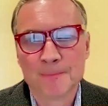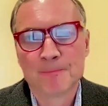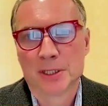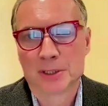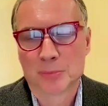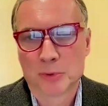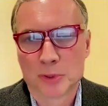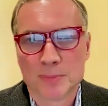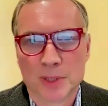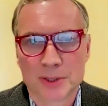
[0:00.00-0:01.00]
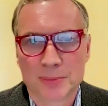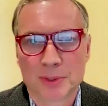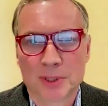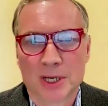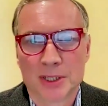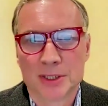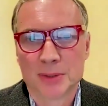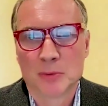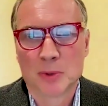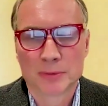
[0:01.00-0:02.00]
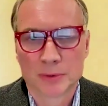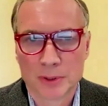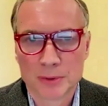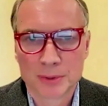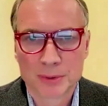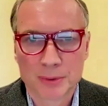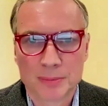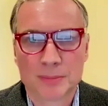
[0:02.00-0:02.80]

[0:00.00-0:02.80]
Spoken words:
and it supports multiple R&D workflows.